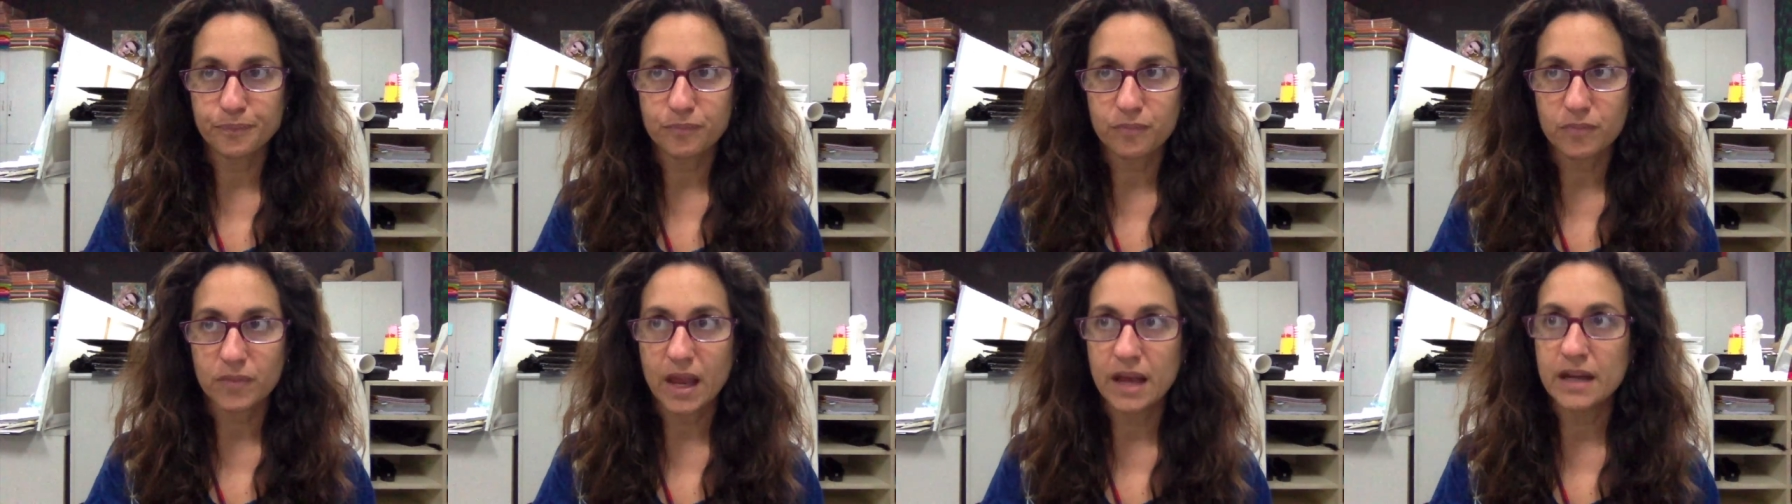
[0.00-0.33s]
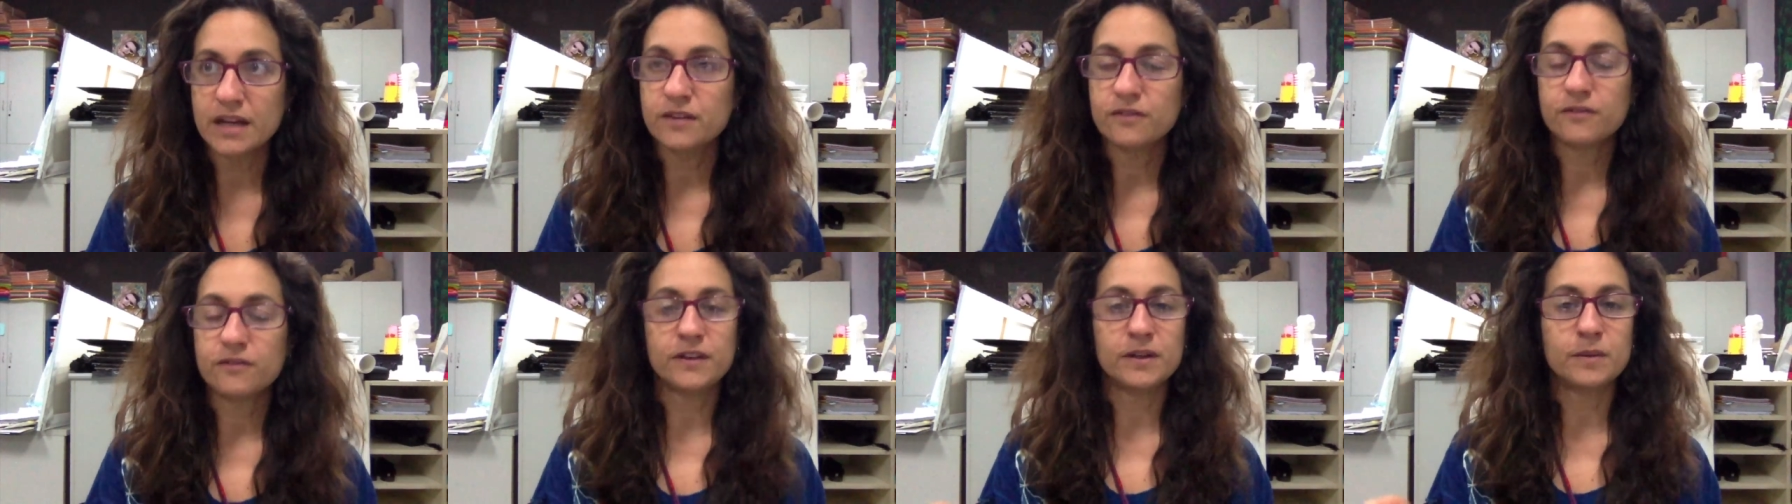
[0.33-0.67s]
any
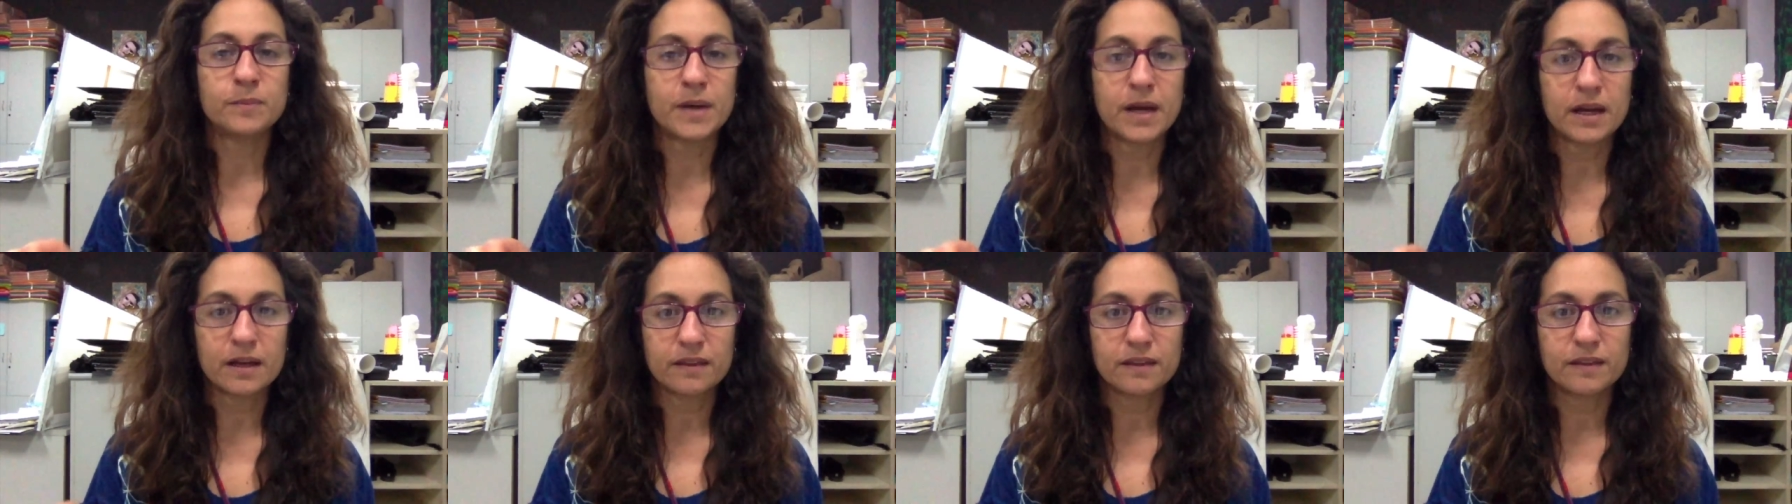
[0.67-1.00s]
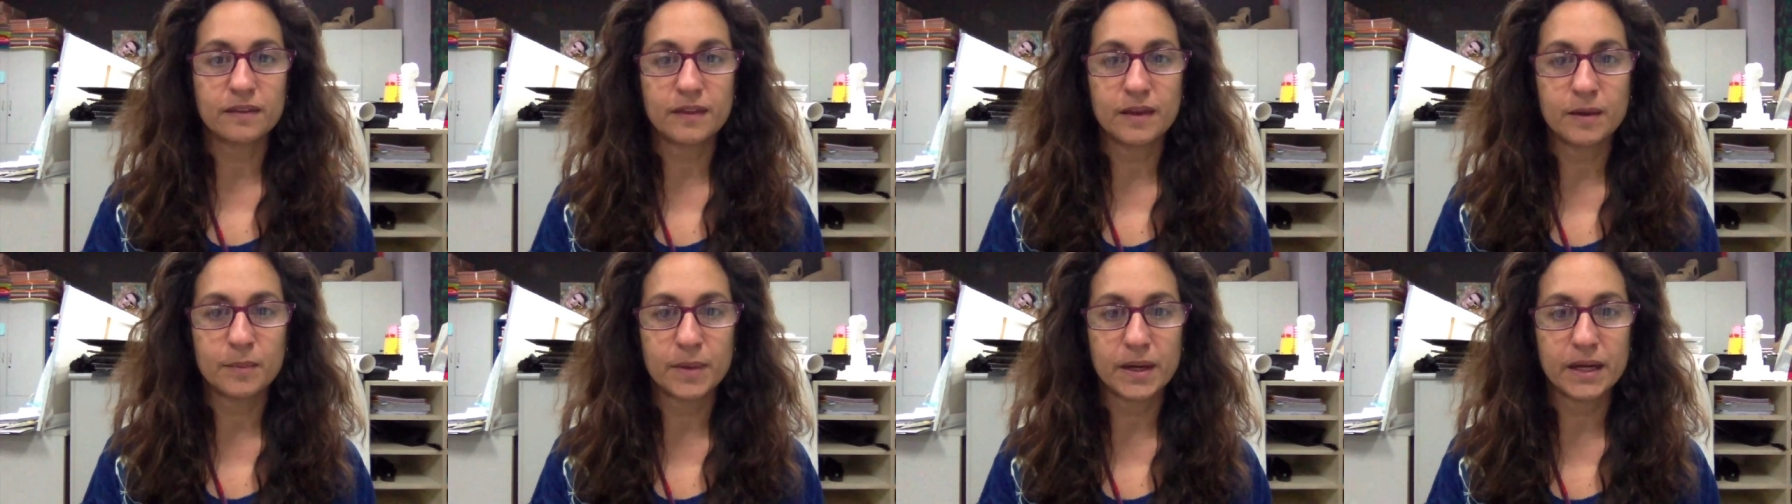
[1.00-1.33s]
feedback that
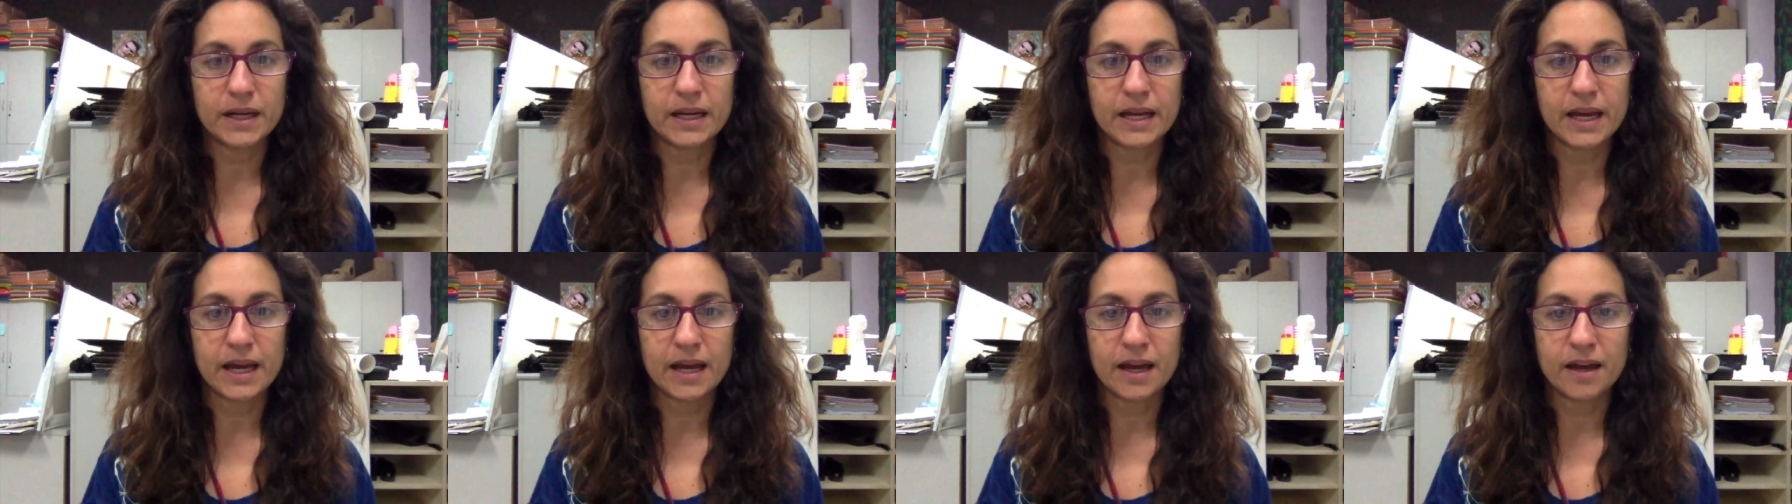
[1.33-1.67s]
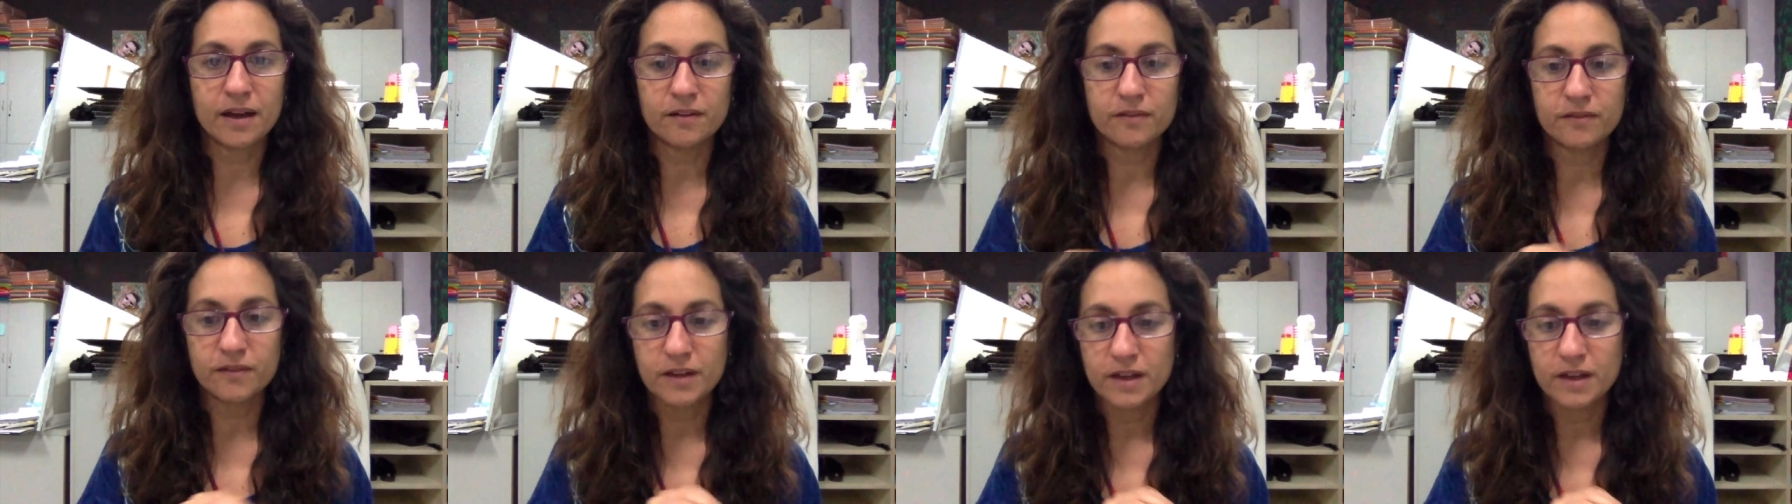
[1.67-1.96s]
they might have,